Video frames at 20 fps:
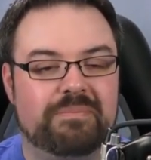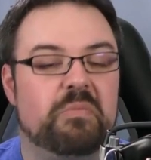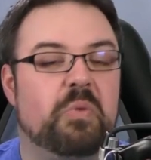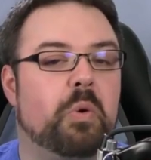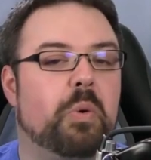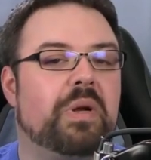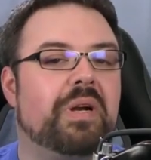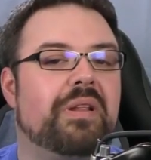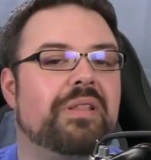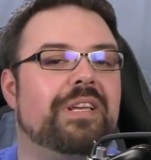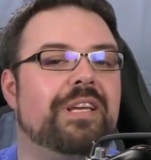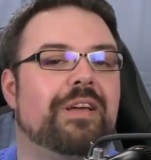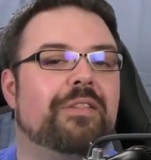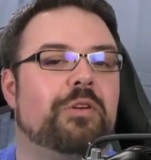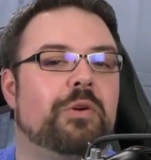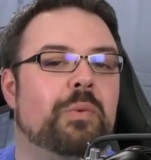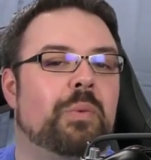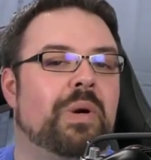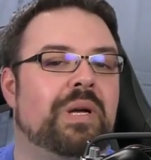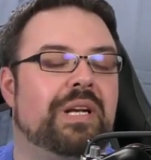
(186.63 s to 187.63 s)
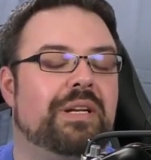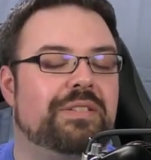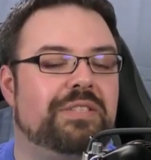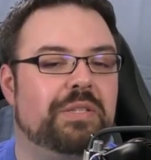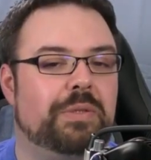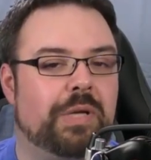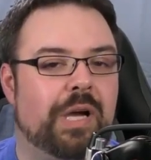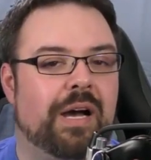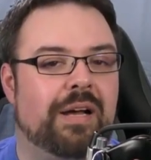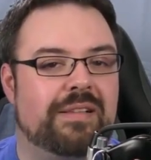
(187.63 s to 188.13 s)
Well, what are the other one and
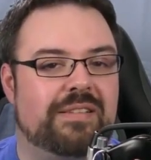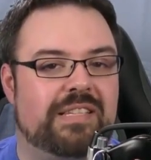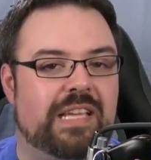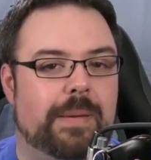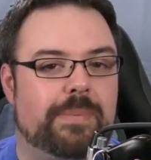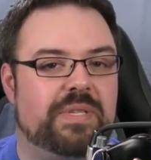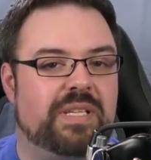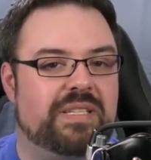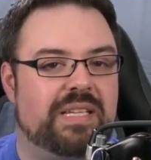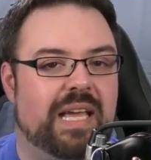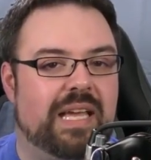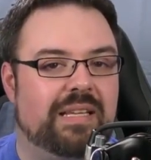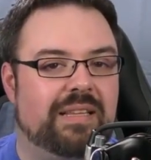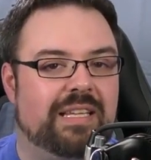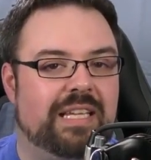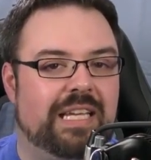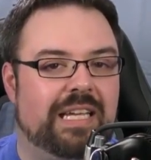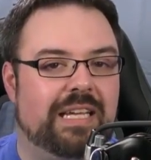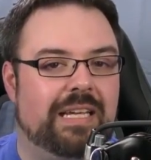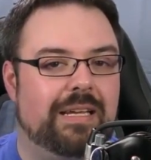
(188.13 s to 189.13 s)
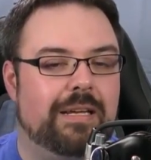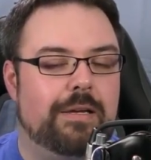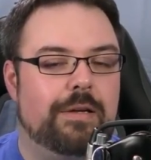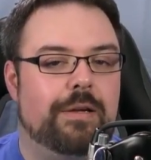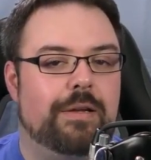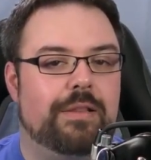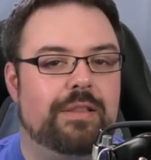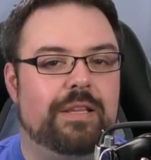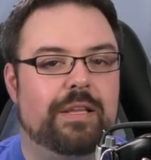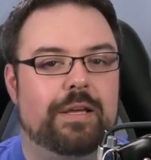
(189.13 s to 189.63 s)
two concepts? Is that the
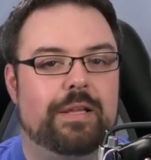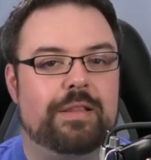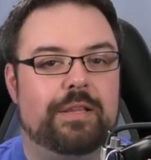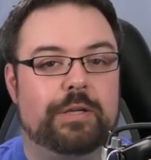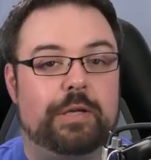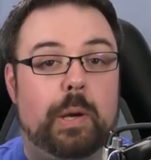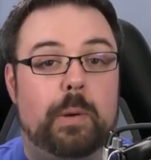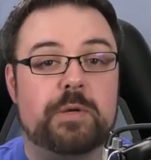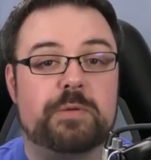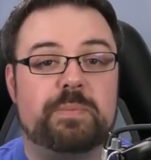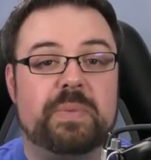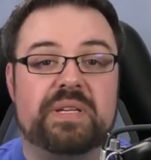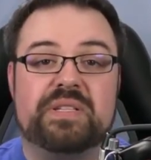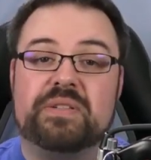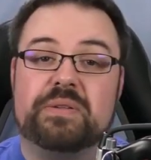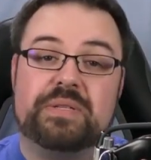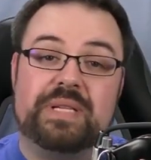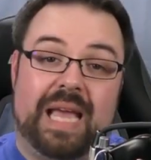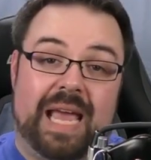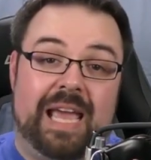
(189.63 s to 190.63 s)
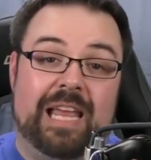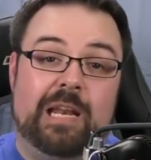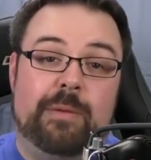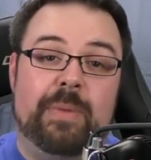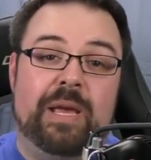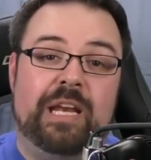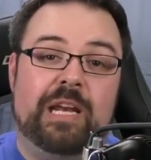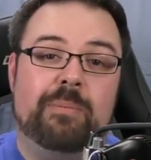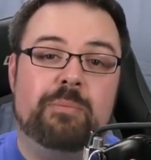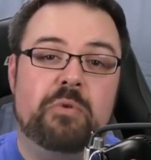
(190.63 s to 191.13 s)
the the Ghostbusters
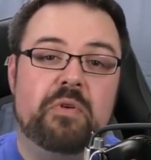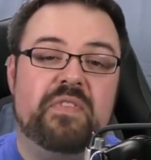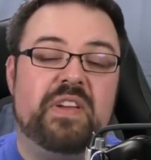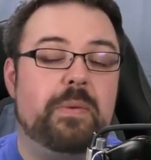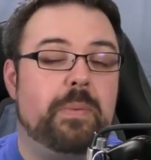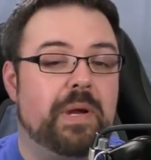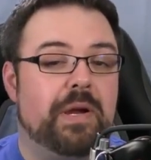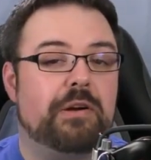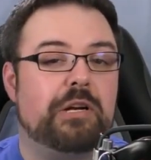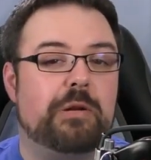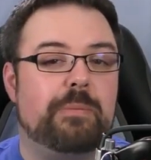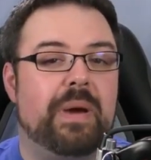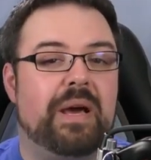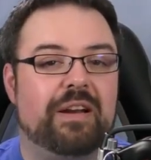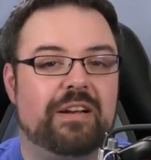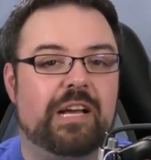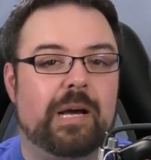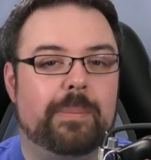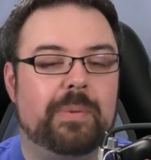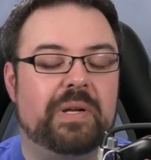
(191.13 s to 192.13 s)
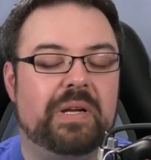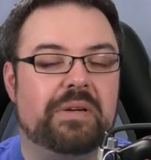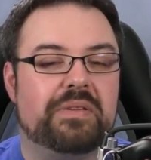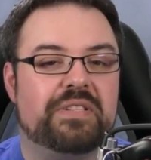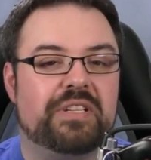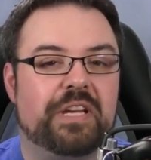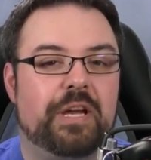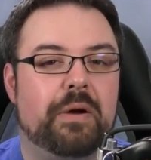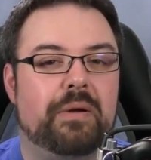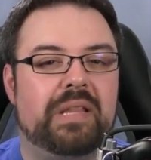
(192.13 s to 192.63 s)
animated movie we heard about a couple
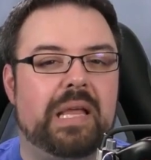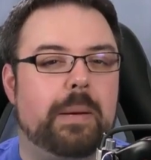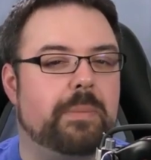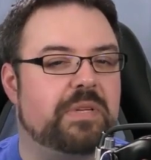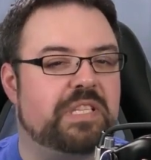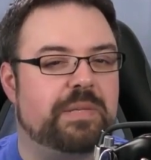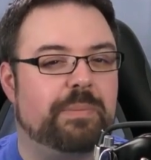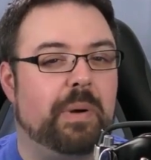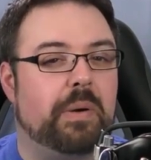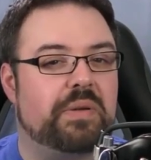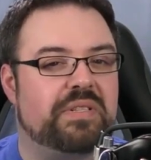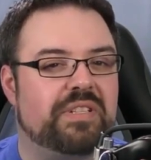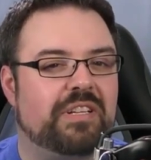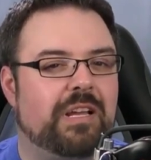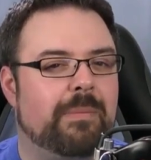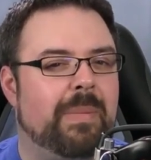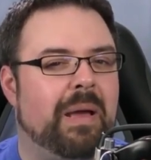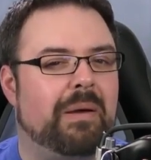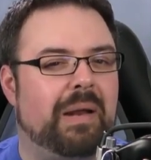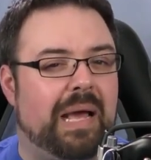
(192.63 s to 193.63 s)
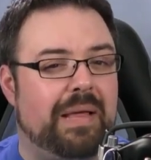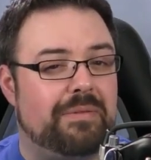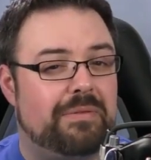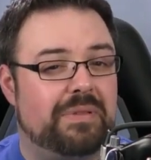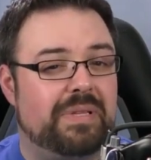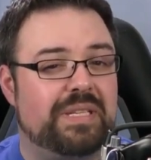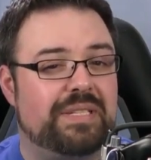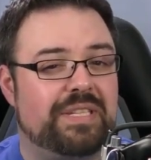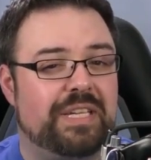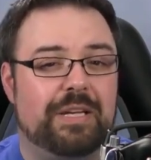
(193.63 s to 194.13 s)
years ago that was supposed to come out either
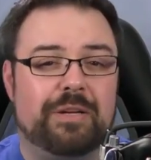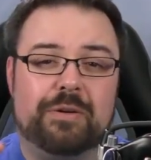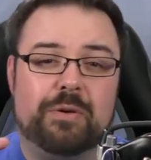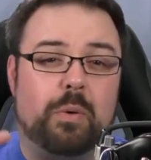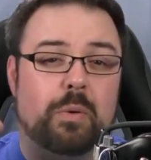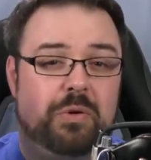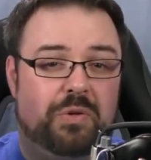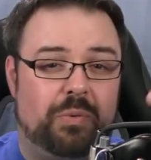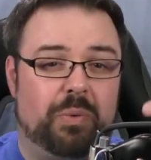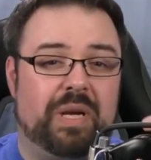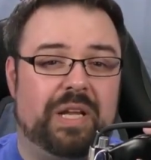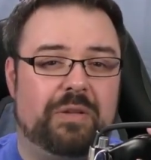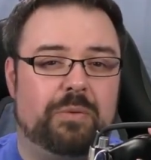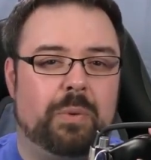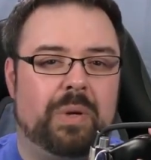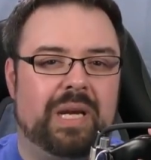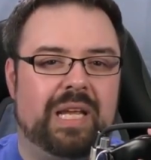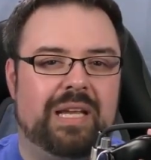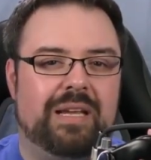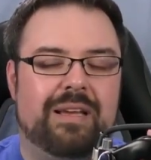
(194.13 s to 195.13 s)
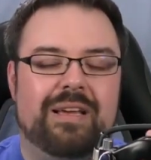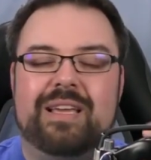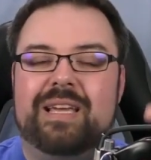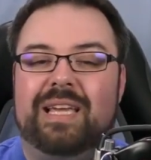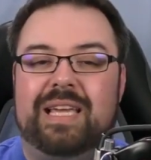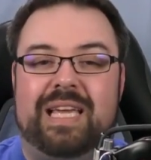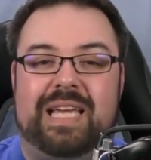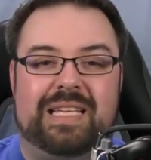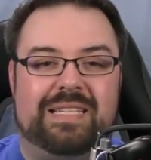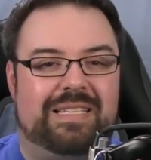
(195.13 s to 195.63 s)
this year or 2020?
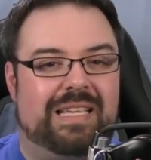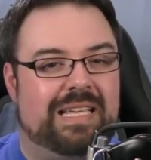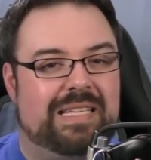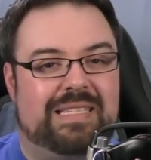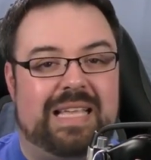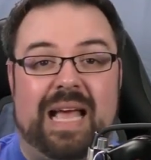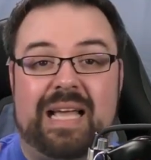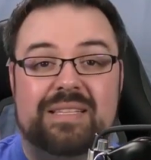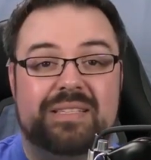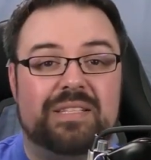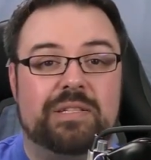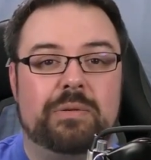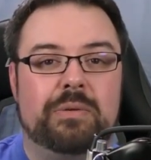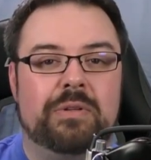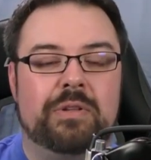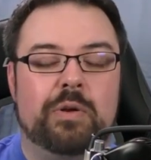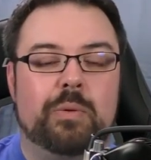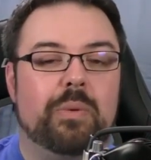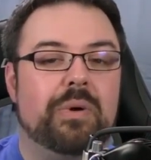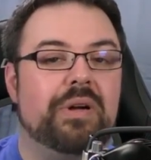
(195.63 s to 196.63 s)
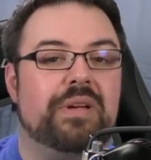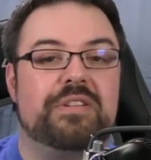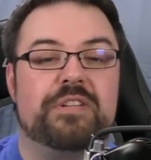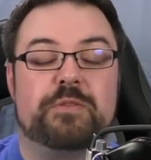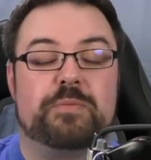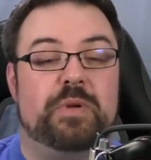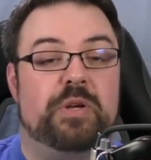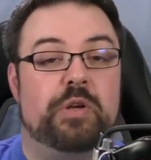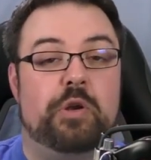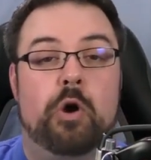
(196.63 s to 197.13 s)
Is is that still in the works?
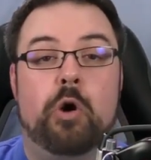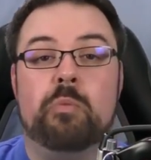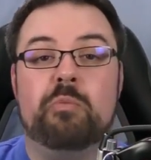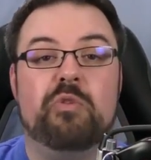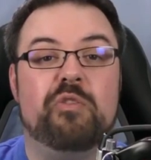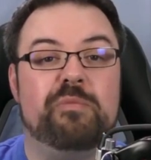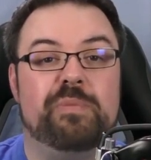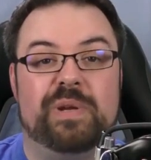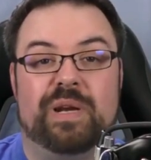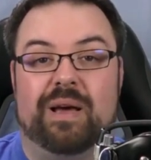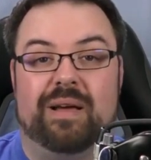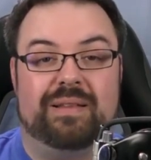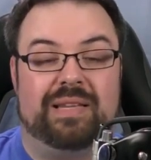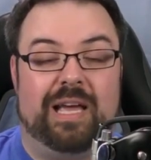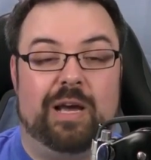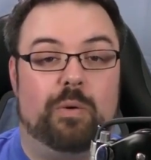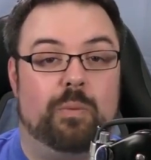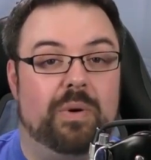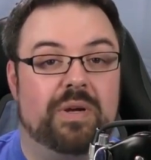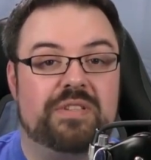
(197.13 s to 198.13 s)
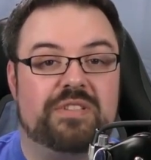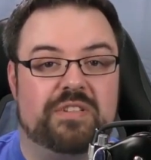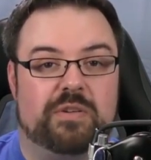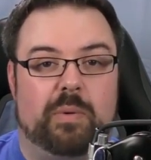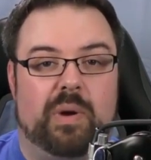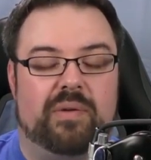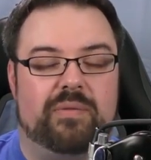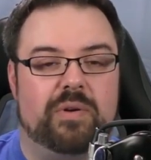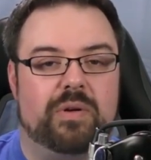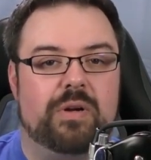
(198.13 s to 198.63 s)
There's been no movement on that
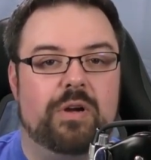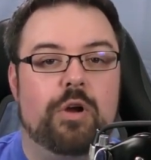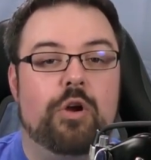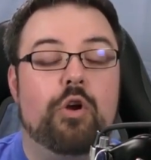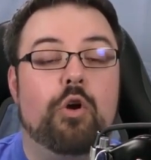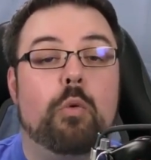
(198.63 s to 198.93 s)
whatsoever.